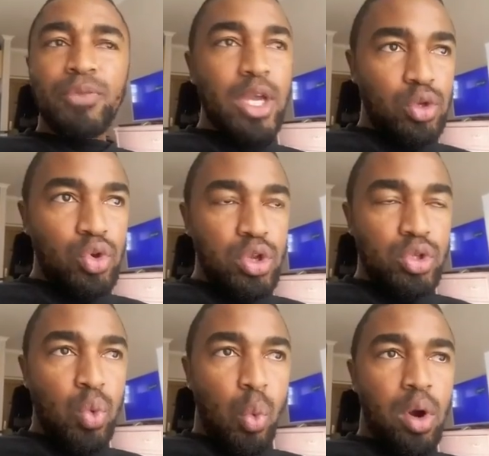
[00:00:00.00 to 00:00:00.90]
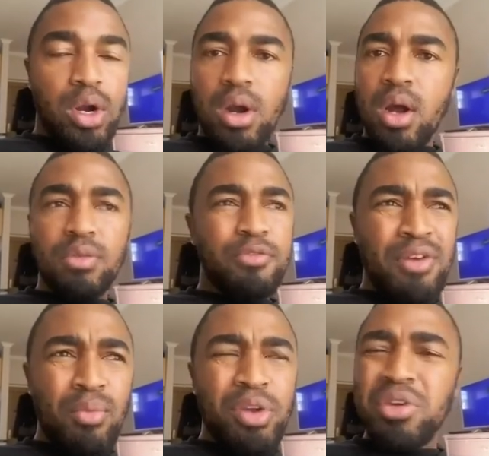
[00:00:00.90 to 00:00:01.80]
And you need to walk around
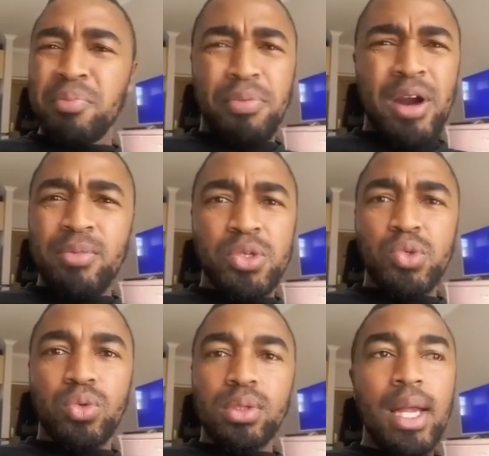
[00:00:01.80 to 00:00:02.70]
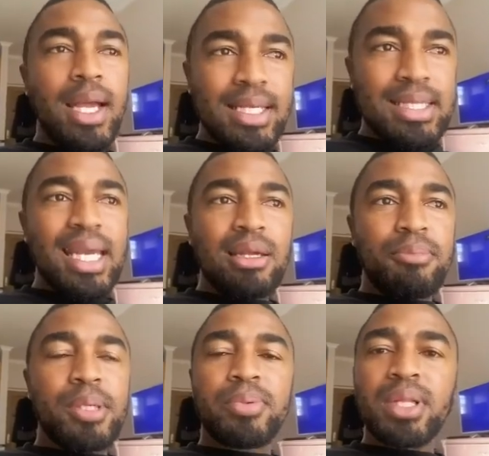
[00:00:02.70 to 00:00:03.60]
from when you're in primary school
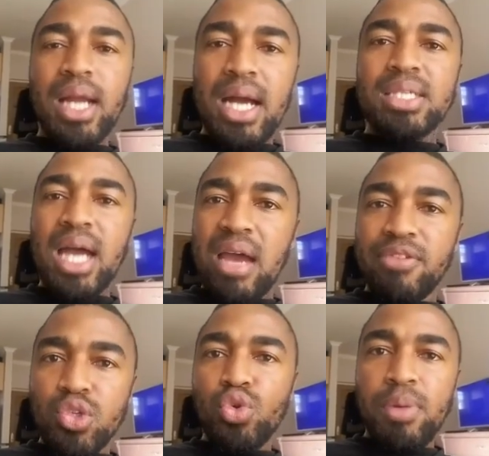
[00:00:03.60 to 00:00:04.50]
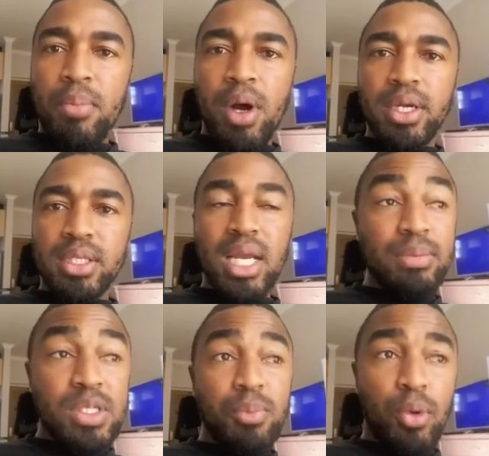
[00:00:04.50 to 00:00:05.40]
telling people, guys, I have a supermarket,
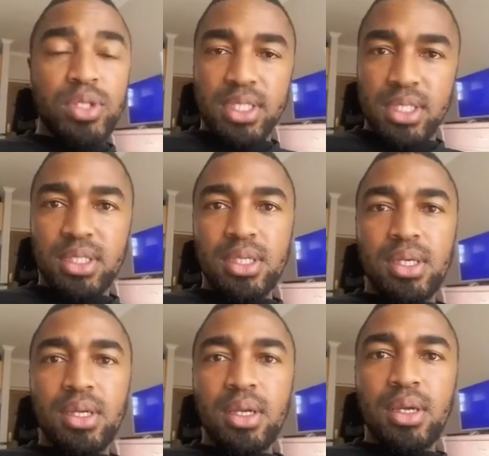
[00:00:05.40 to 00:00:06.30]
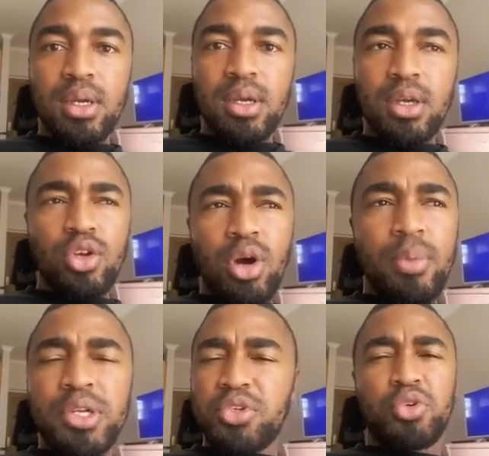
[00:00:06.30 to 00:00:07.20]
come support it. Yeah,
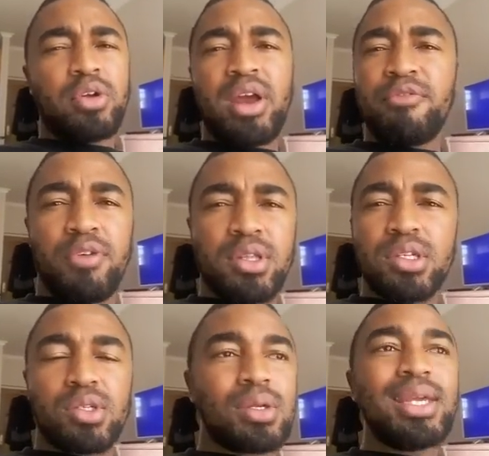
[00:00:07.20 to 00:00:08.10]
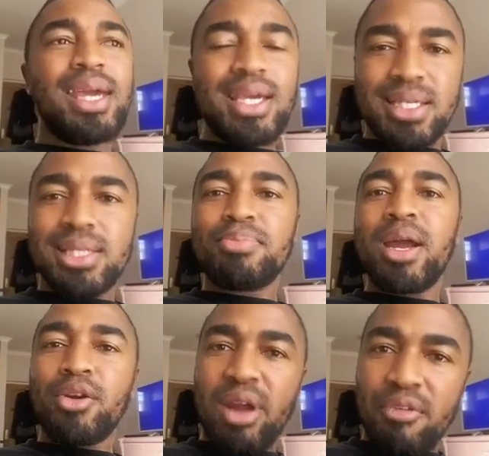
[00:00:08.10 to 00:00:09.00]
but it's your grandfather's. Yes, it's
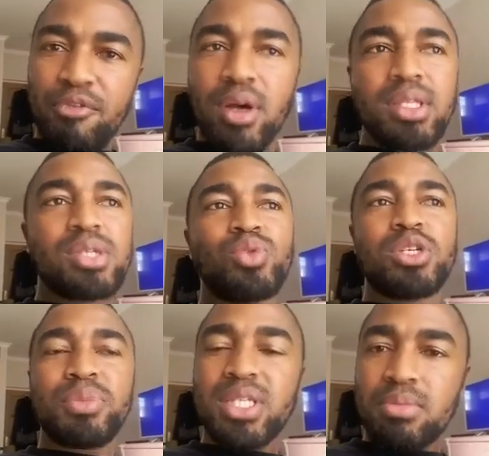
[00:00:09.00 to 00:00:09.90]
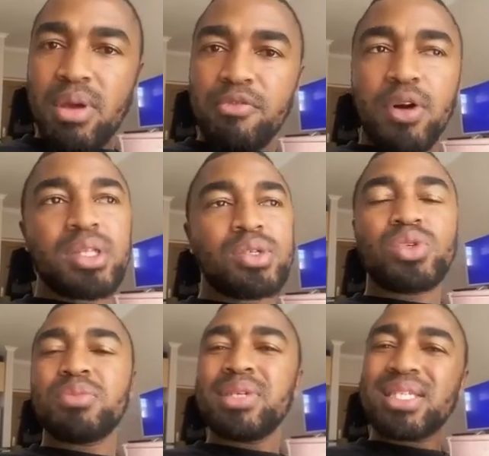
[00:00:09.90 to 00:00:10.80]
my grandfather's, which means it's my father's,
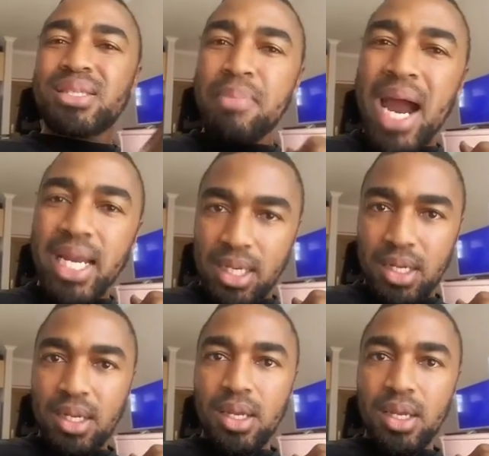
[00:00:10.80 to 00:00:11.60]
which means it's mine.